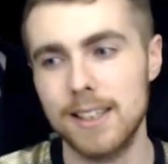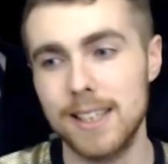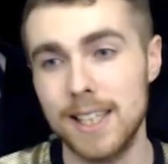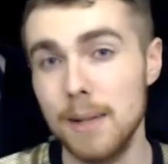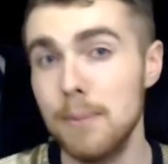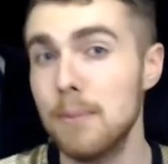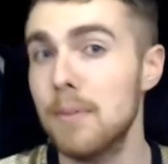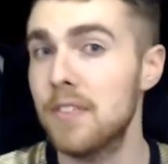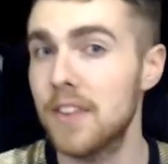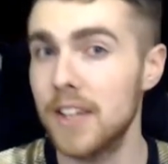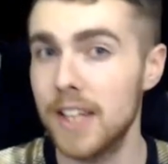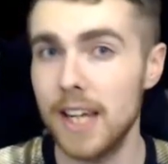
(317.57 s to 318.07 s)

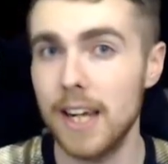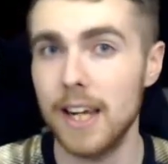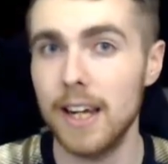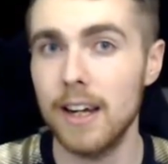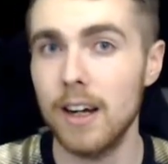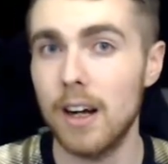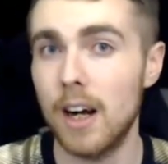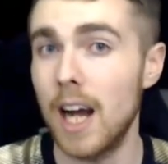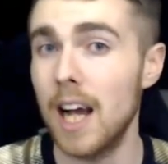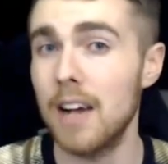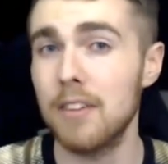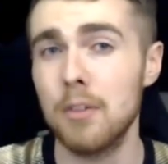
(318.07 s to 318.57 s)
Team of the
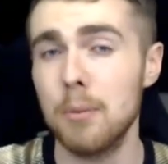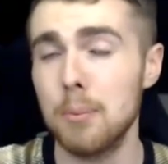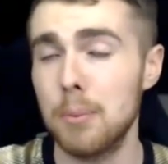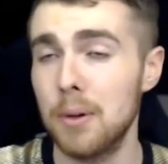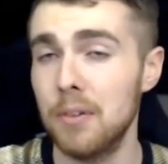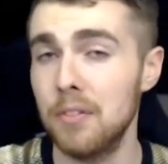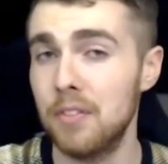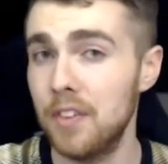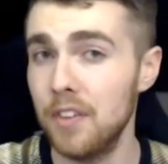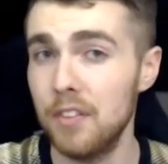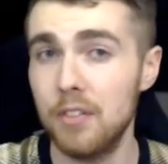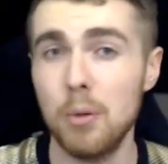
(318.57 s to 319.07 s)
Year, I haven't
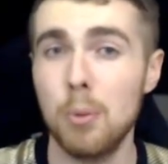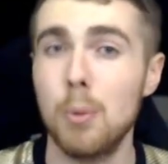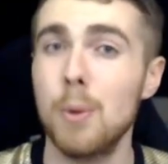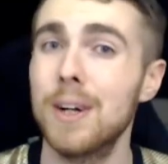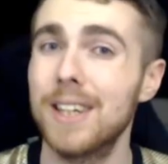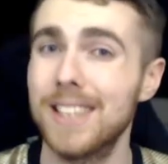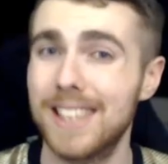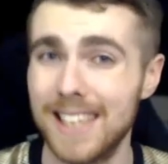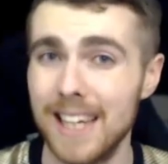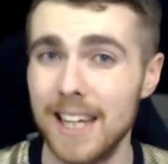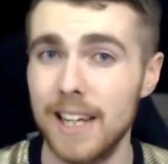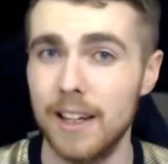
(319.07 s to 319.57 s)
put FIFA
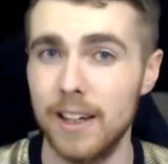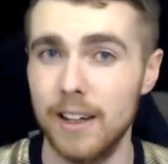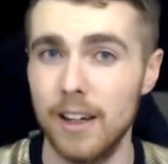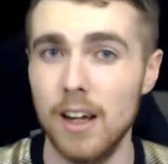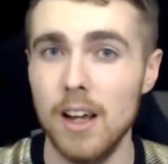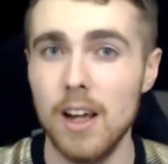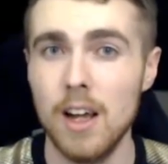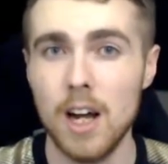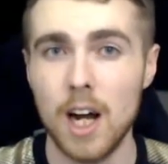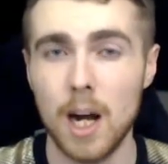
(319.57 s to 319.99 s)
points in.